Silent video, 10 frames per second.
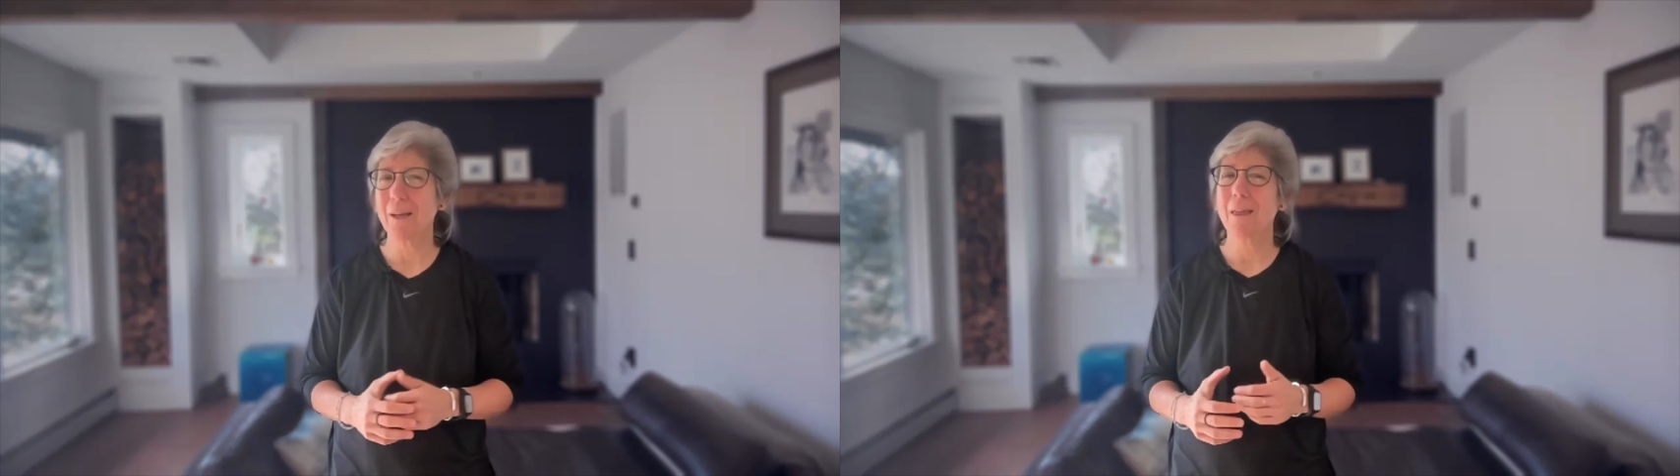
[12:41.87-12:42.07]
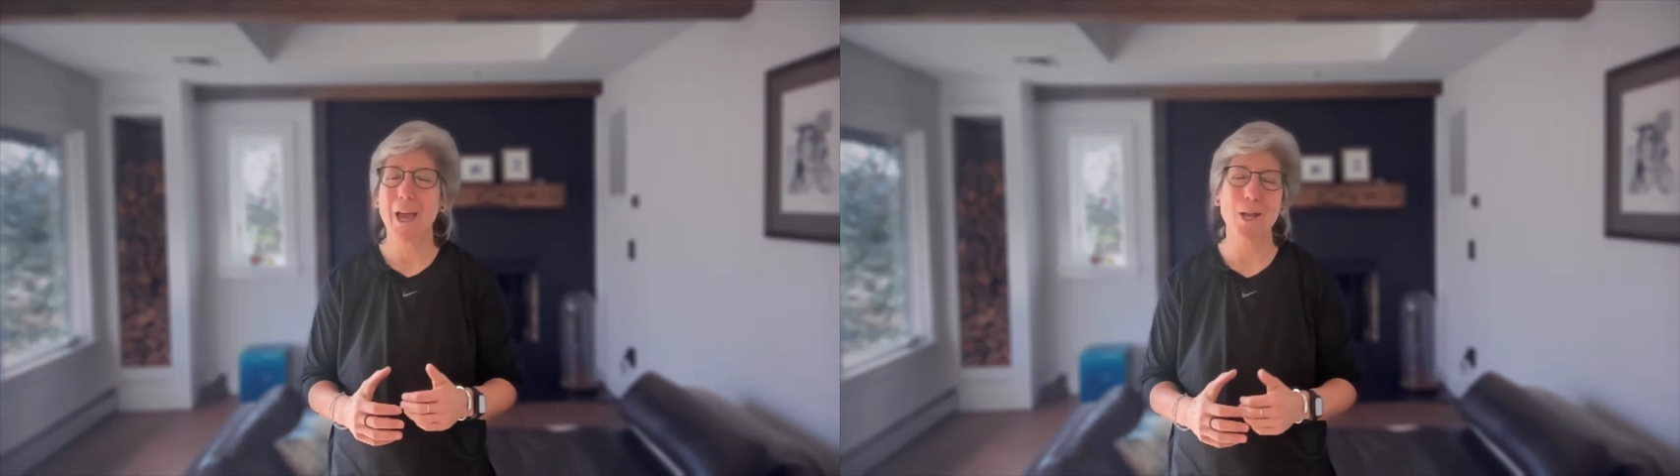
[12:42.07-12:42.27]

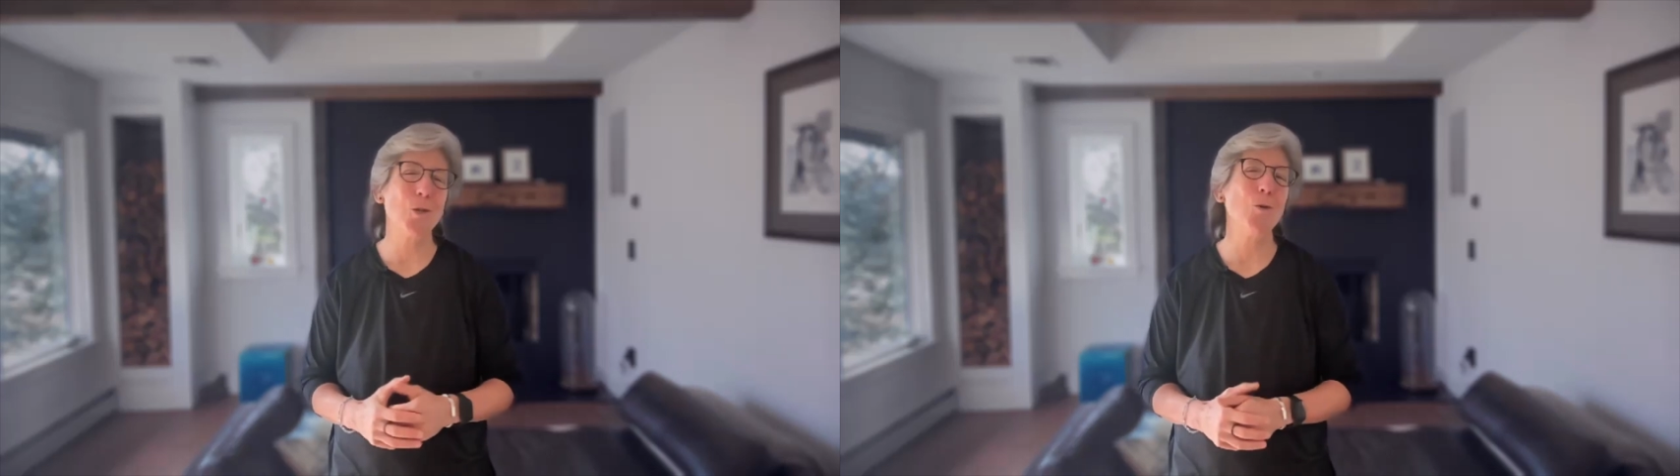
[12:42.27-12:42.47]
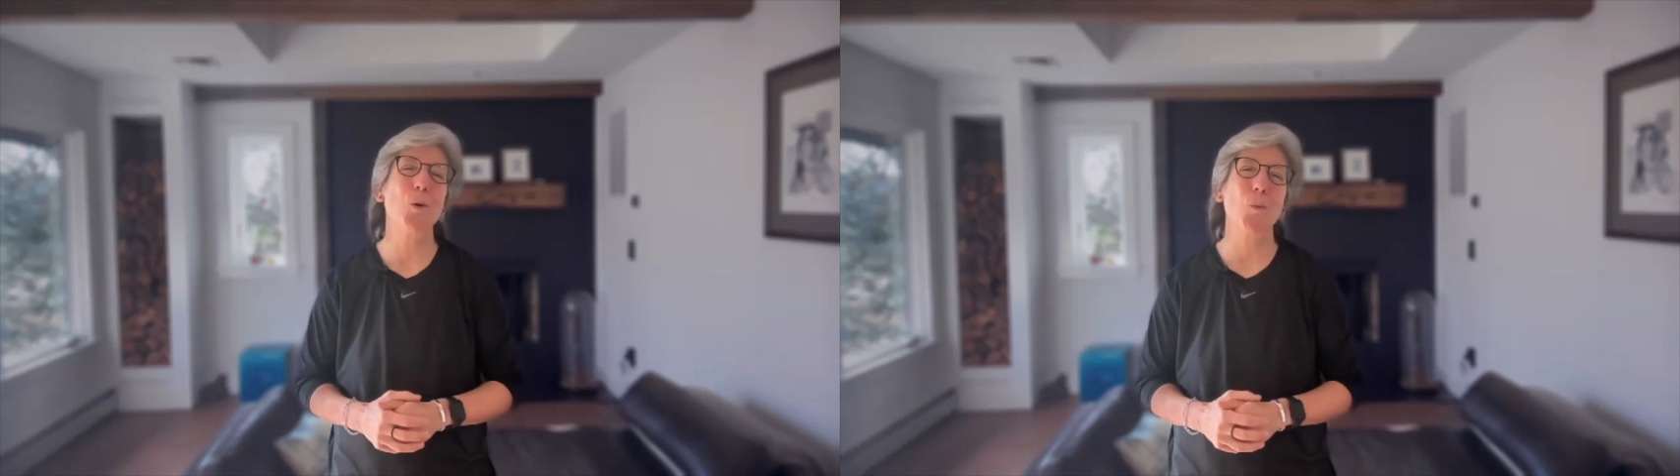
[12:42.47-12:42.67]
that
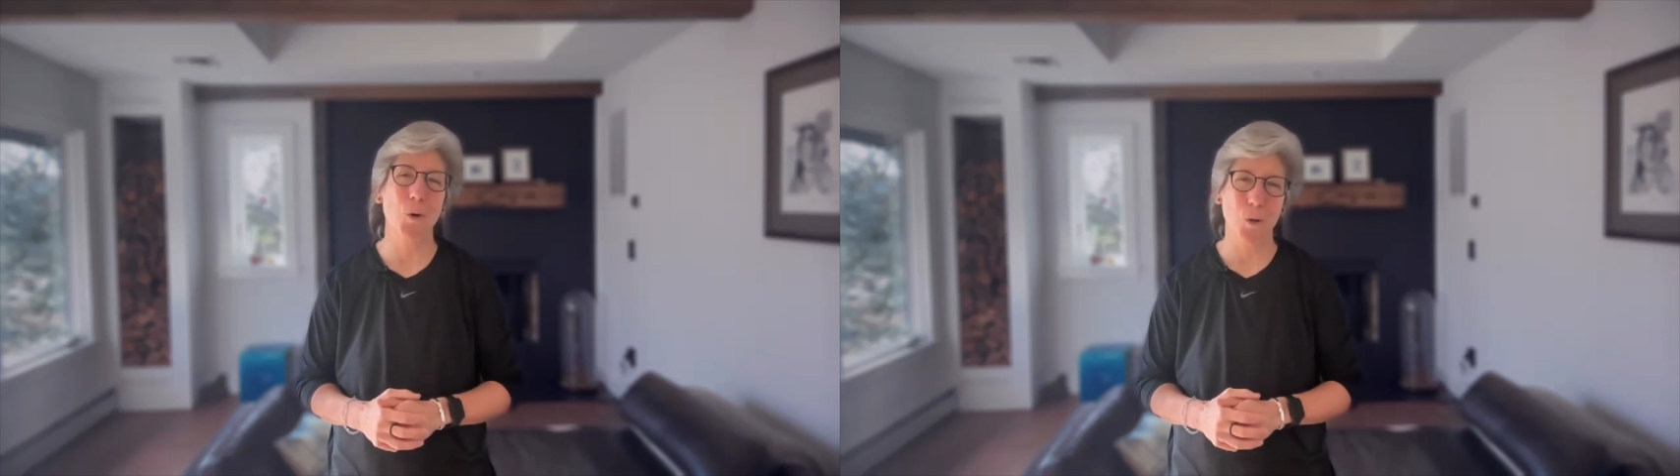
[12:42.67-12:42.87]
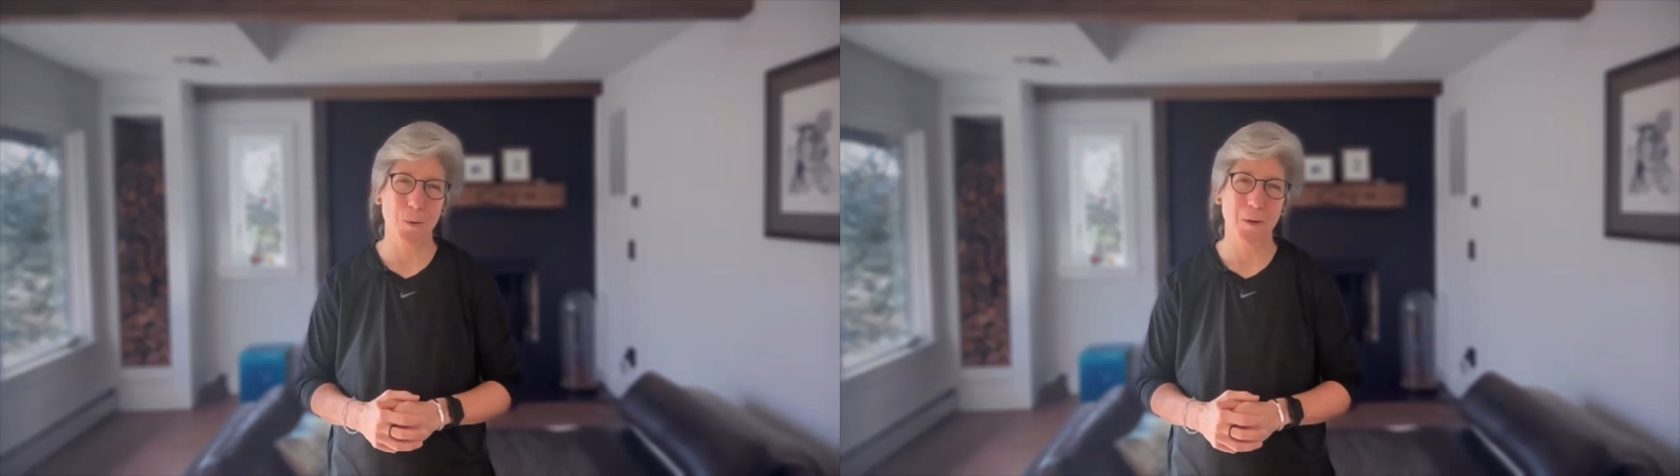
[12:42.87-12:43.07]
you can
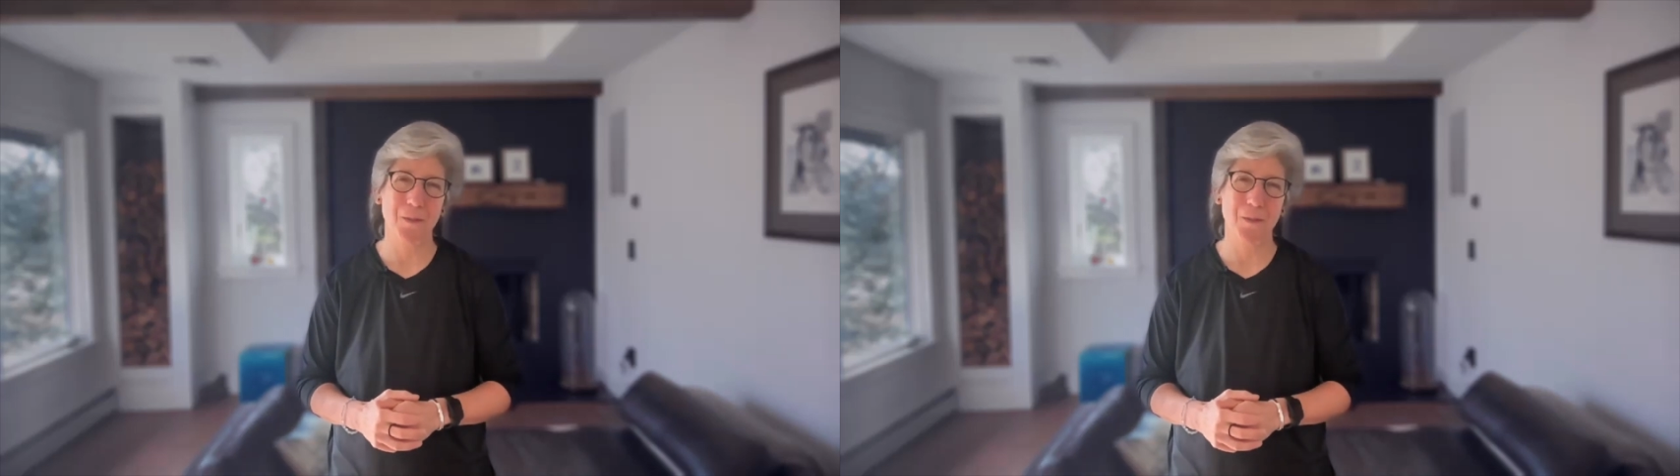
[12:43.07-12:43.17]
work with.